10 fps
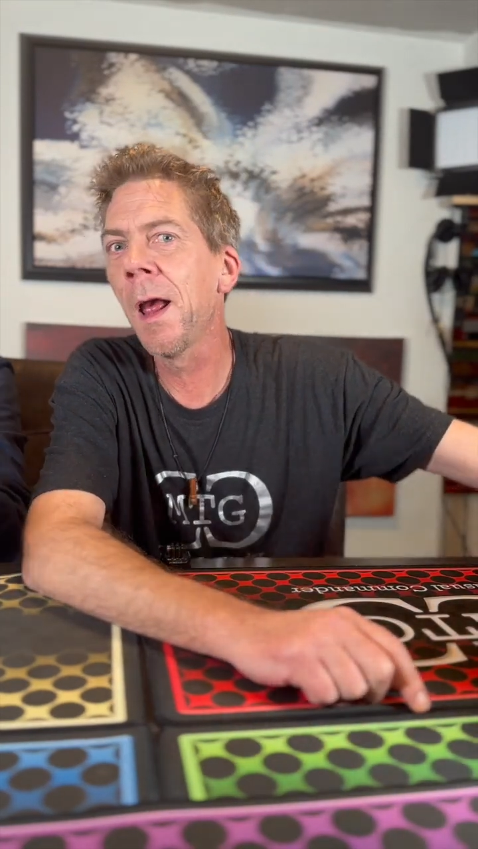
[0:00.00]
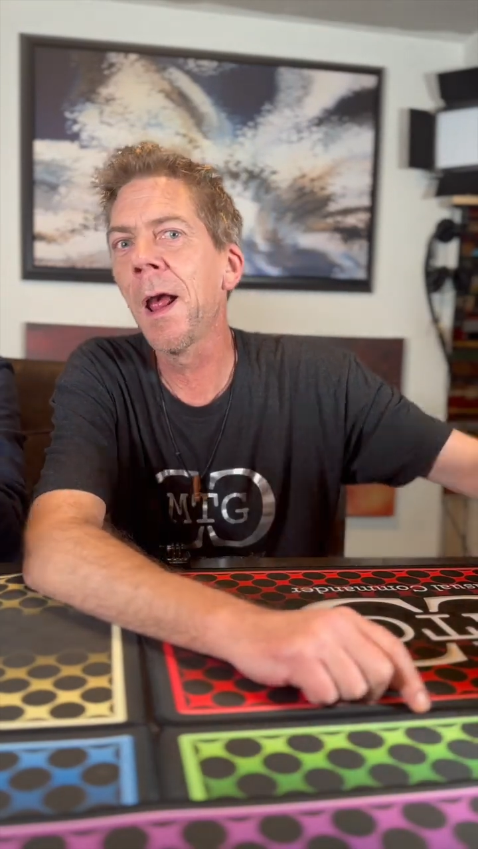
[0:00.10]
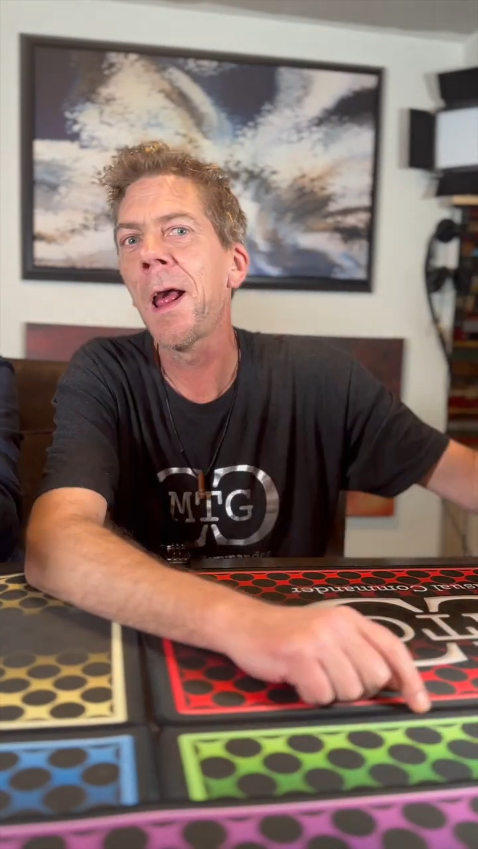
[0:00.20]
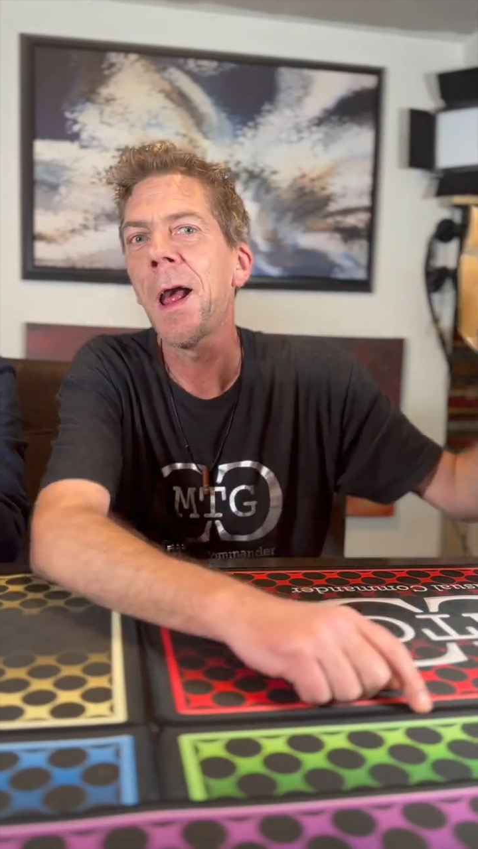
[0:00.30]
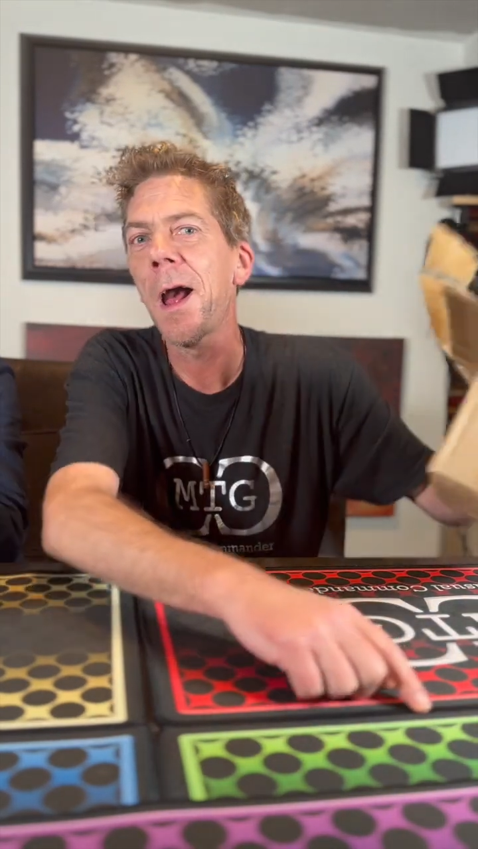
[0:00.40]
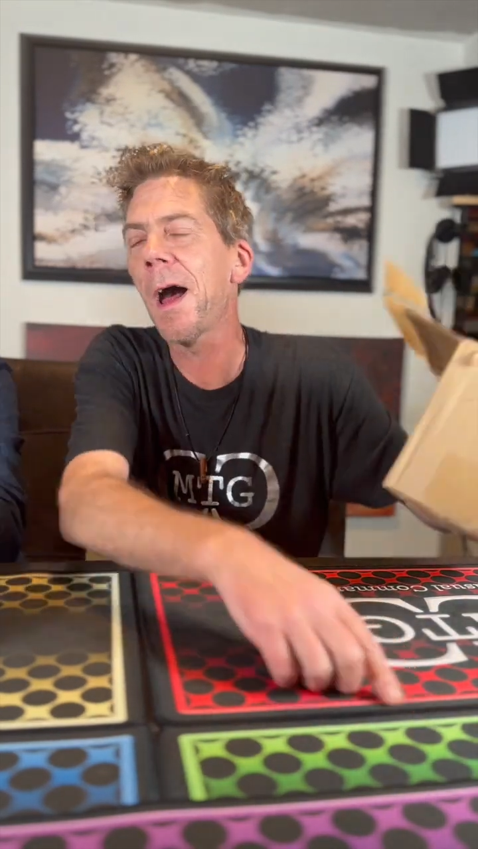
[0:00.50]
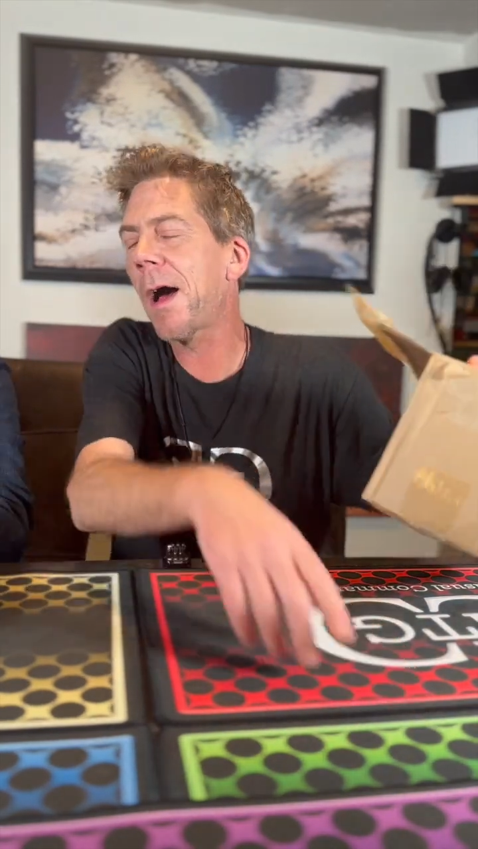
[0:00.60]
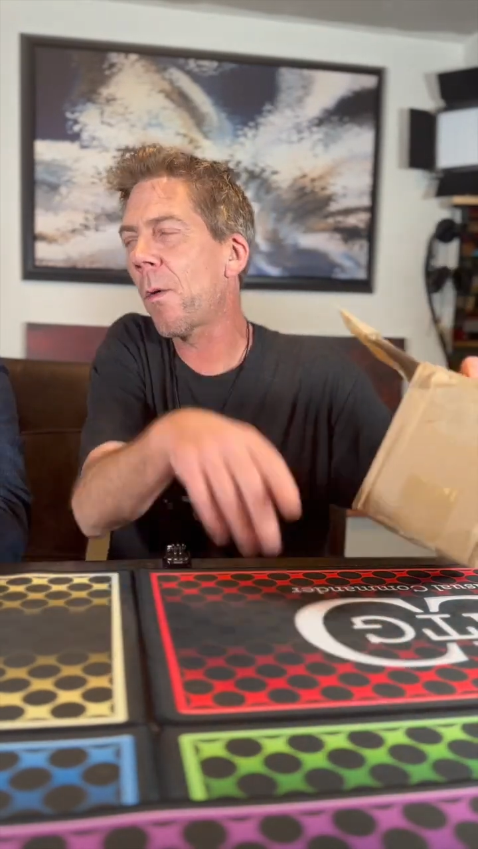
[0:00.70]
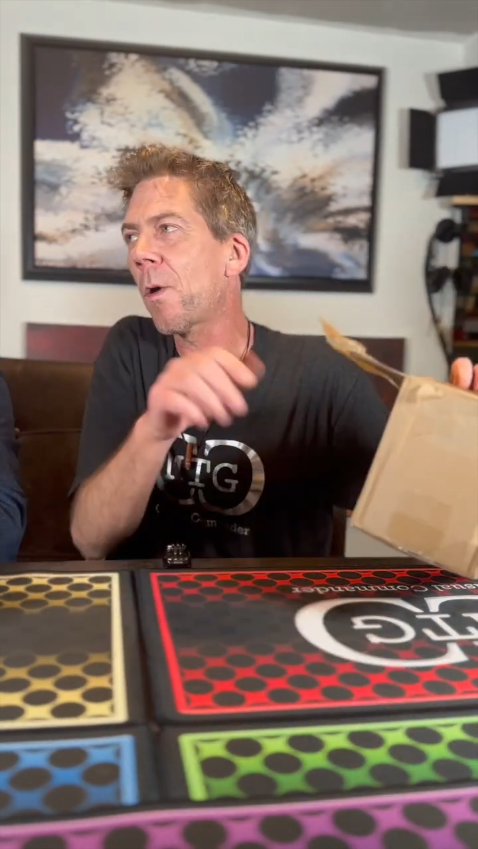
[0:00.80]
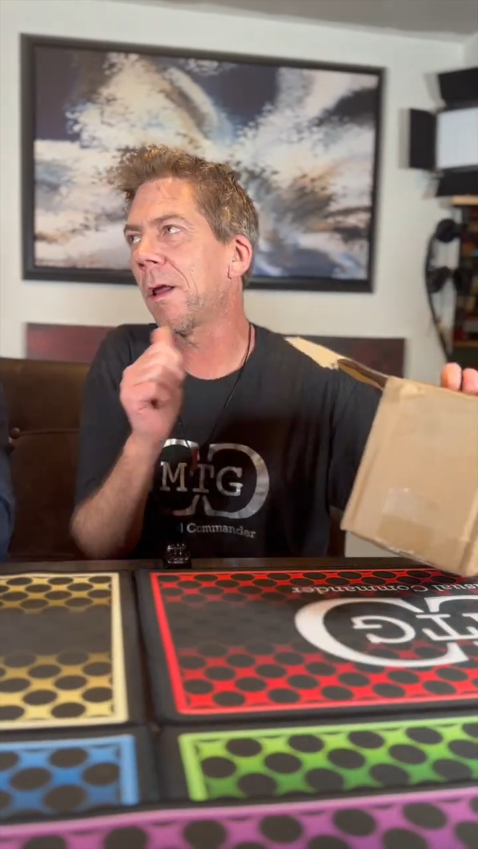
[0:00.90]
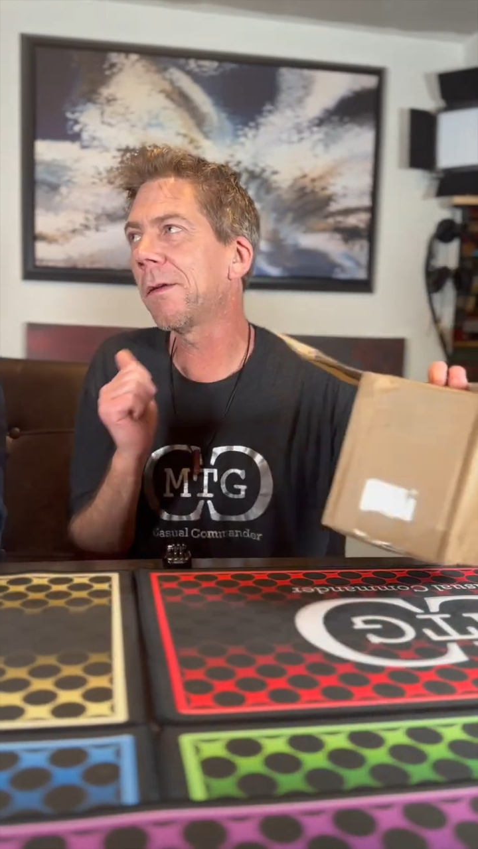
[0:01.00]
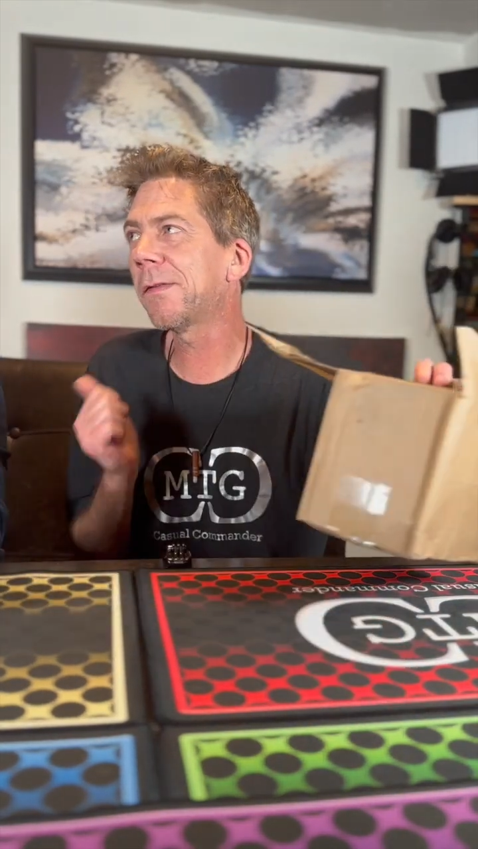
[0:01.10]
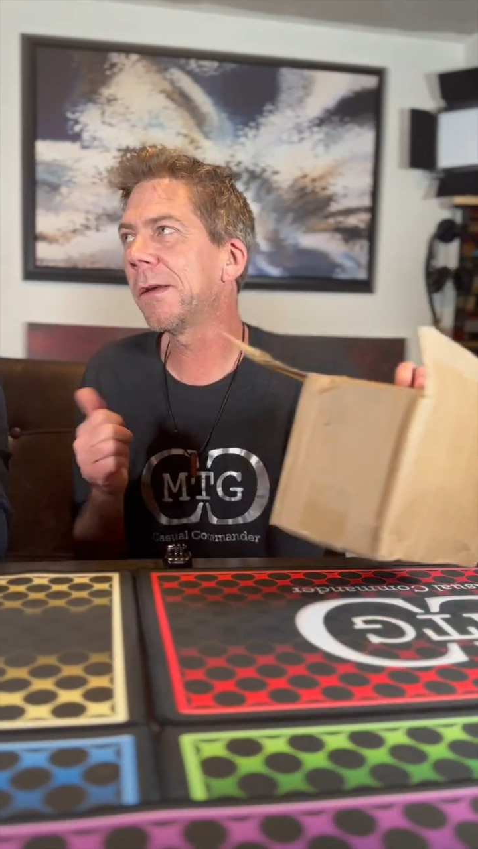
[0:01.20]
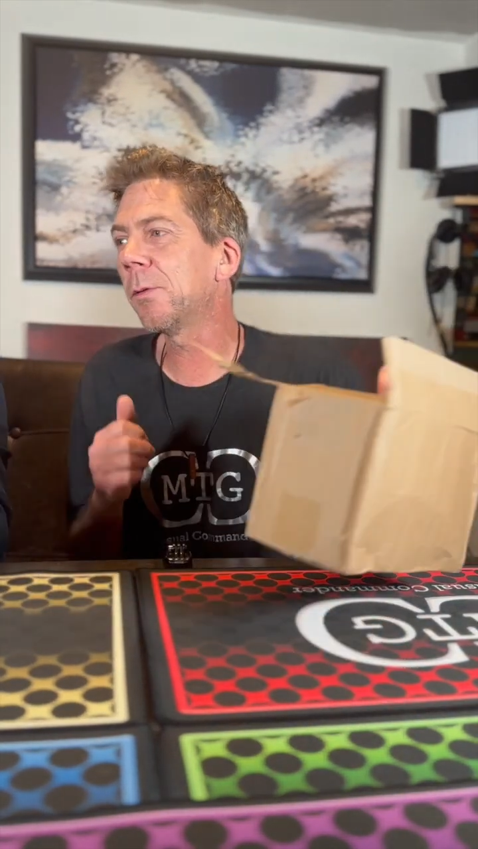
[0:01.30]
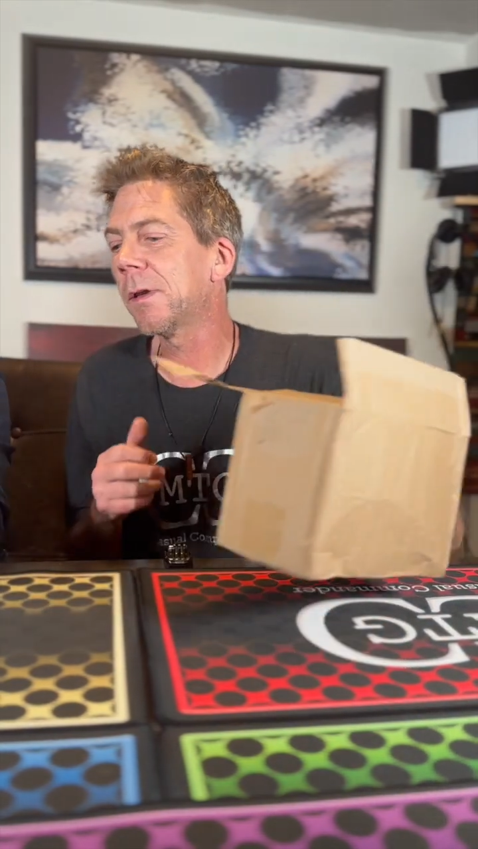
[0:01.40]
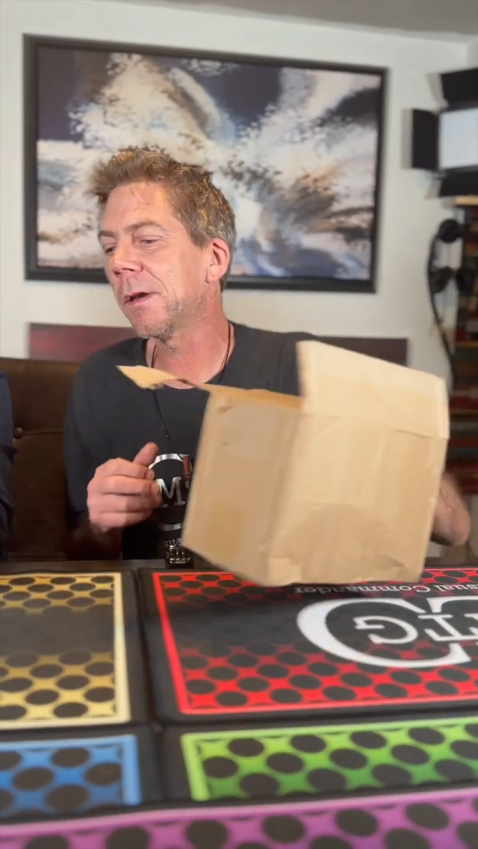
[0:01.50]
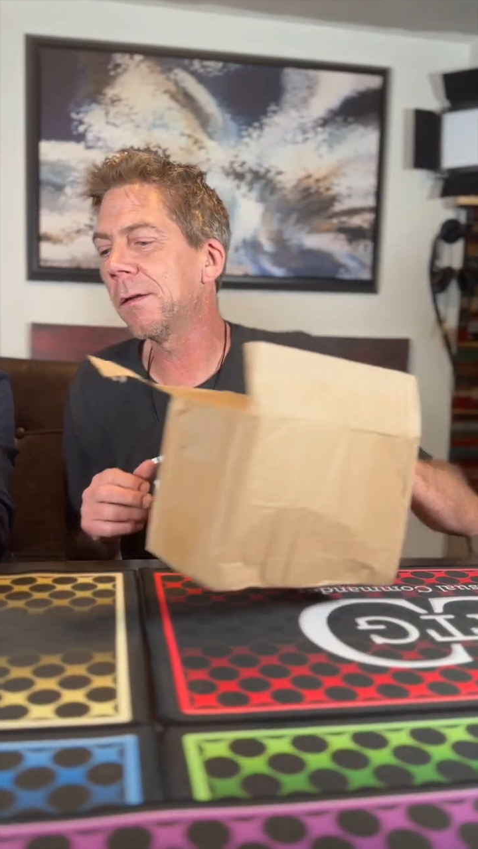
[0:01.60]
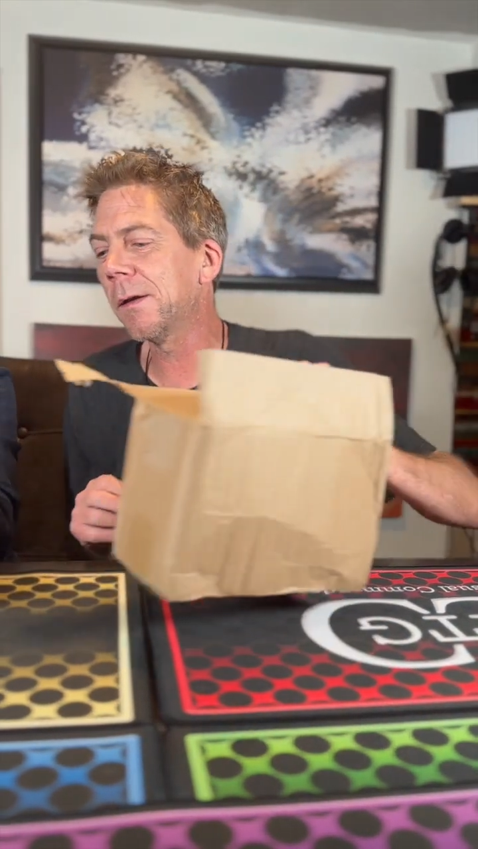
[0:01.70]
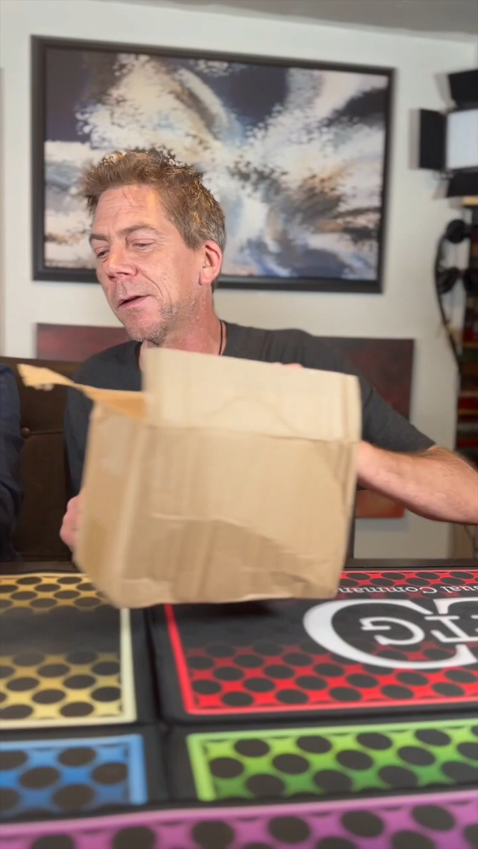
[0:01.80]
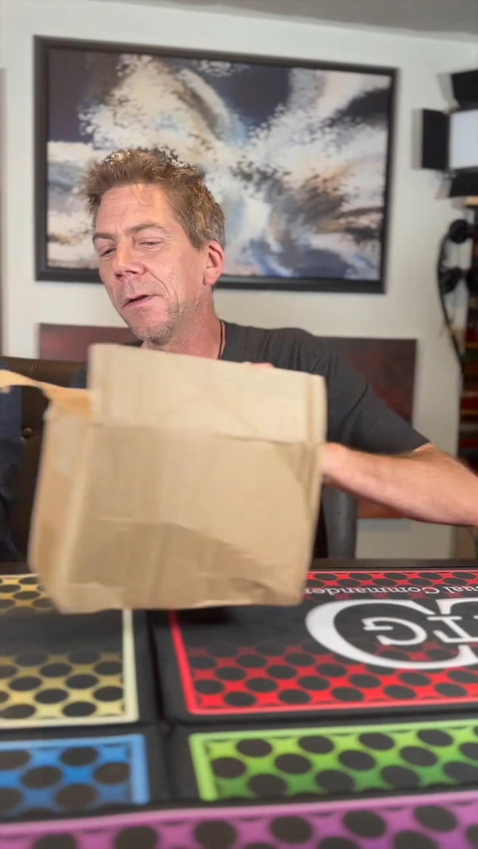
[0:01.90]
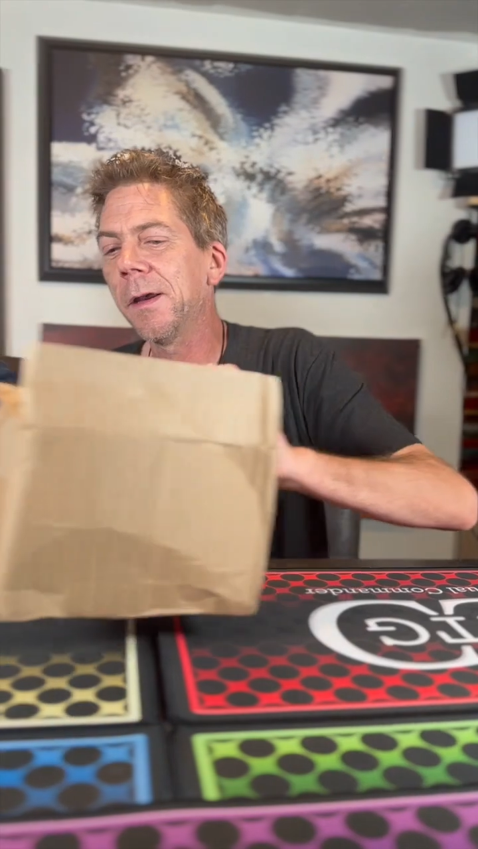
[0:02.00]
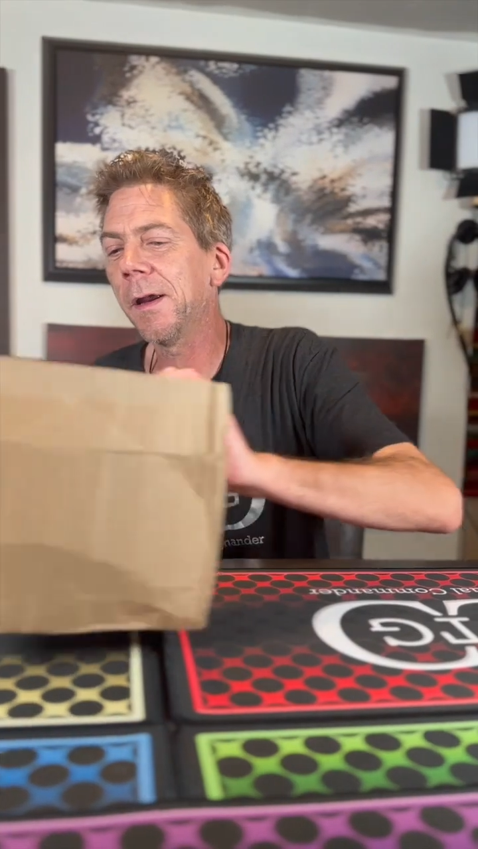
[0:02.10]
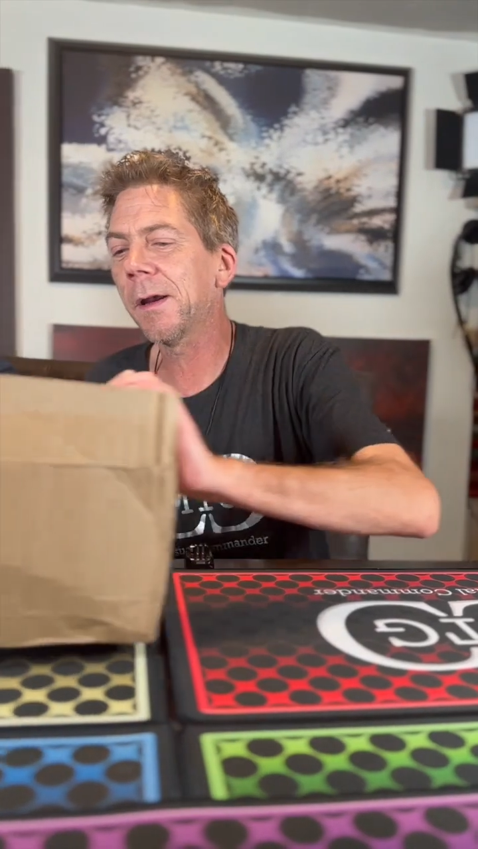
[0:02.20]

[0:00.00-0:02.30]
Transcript: I am so I ready. see what they look like. Here we